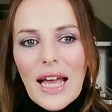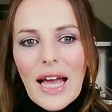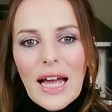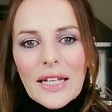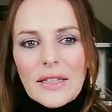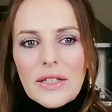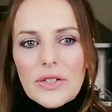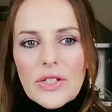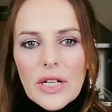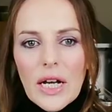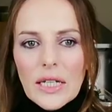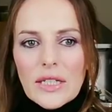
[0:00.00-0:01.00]
And there's a
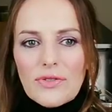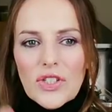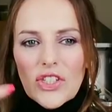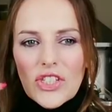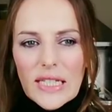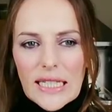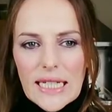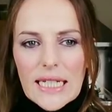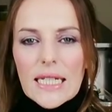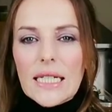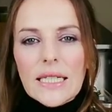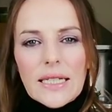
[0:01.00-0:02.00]
kind of
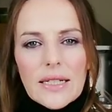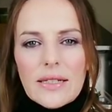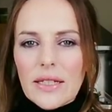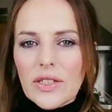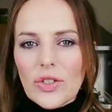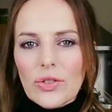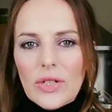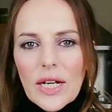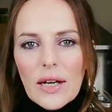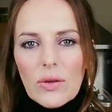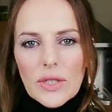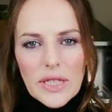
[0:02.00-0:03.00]
steeliness in you
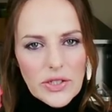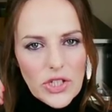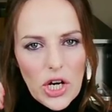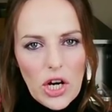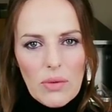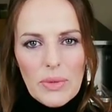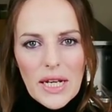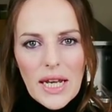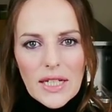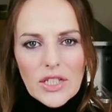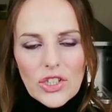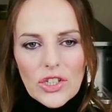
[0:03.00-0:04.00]
now, a
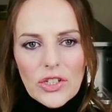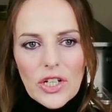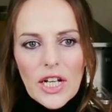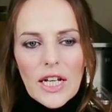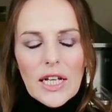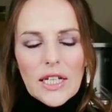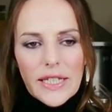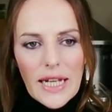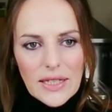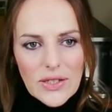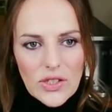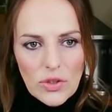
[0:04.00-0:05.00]
determination.
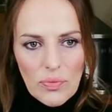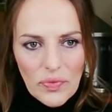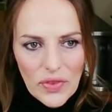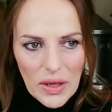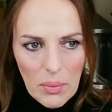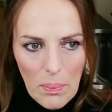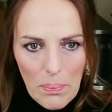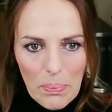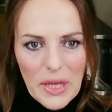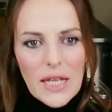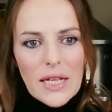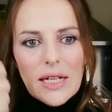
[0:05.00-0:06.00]
Yes, something
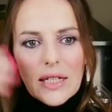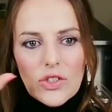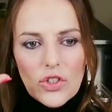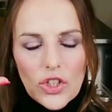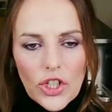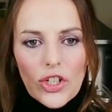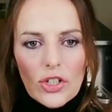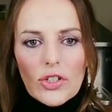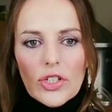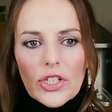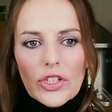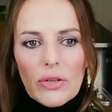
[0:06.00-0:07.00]
big has
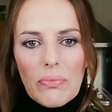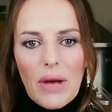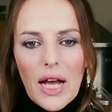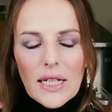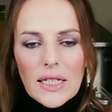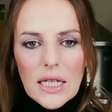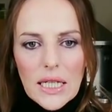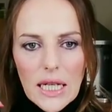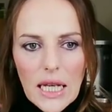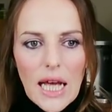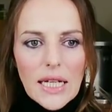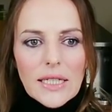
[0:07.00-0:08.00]
turned in your mind, a
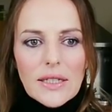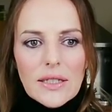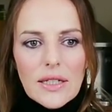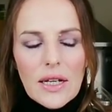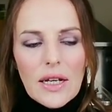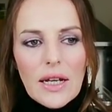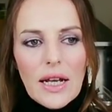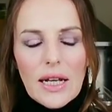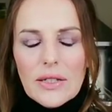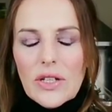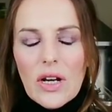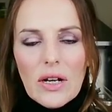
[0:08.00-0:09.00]
light
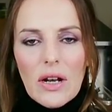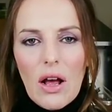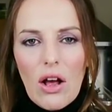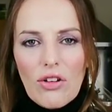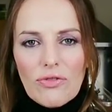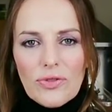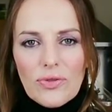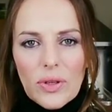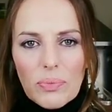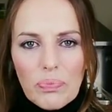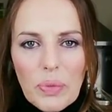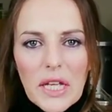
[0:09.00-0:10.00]
has gone off, a
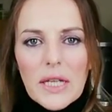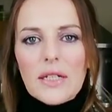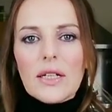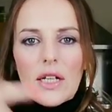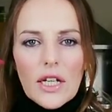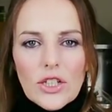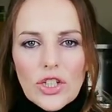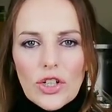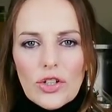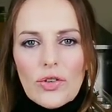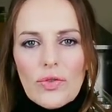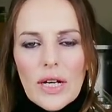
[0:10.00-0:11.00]
big
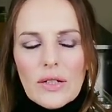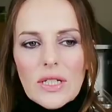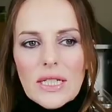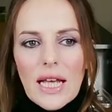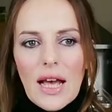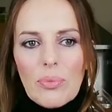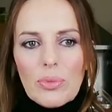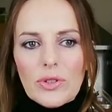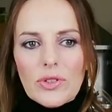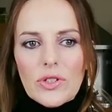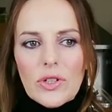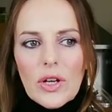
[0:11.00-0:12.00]
turnaround has
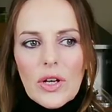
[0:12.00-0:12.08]
happened.